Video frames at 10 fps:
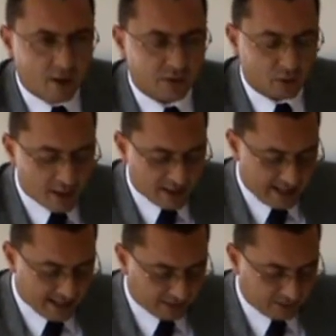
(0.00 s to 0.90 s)
On the one
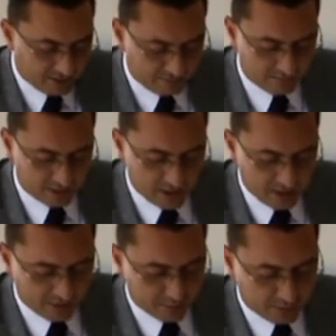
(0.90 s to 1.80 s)
hand,
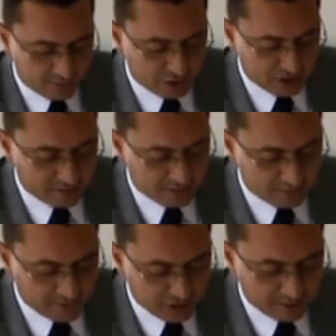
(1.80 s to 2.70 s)
the provision of
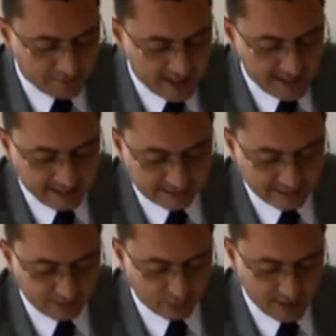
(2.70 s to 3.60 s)
sufficient
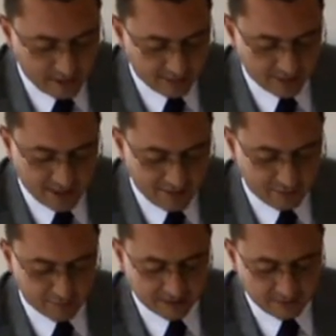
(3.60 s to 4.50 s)
financing to cover the
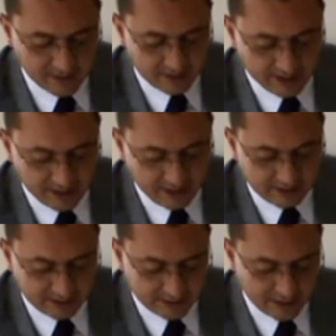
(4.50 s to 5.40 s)
government's funding
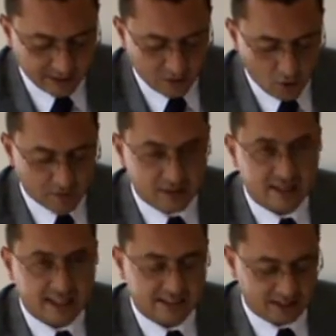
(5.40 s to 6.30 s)
needs over the
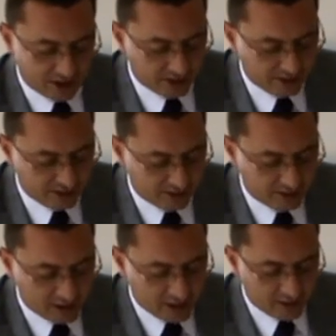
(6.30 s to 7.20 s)
next years
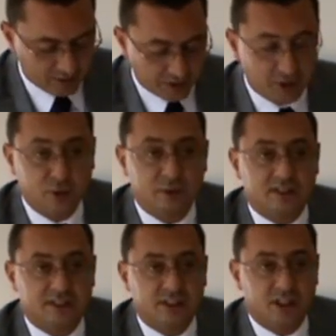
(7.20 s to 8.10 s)

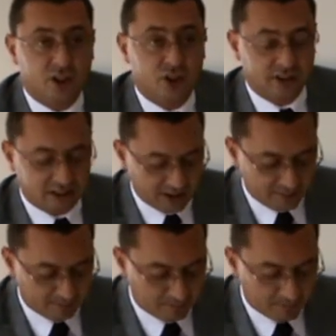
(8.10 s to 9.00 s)
reduces the urgency
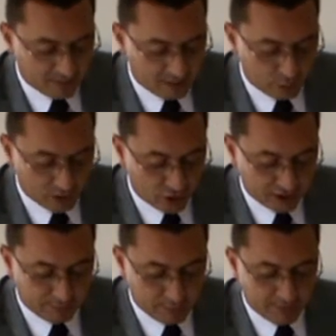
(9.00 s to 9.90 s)
to
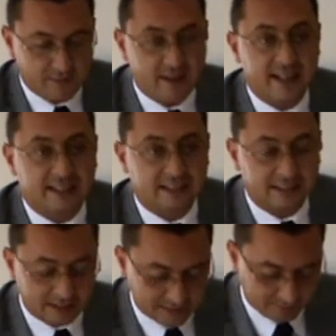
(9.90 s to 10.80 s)
adjust public
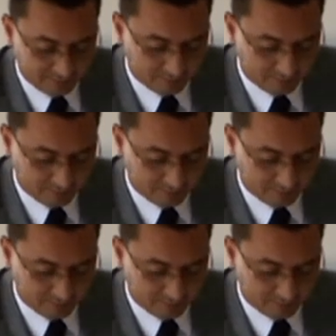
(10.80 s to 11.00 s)
finances.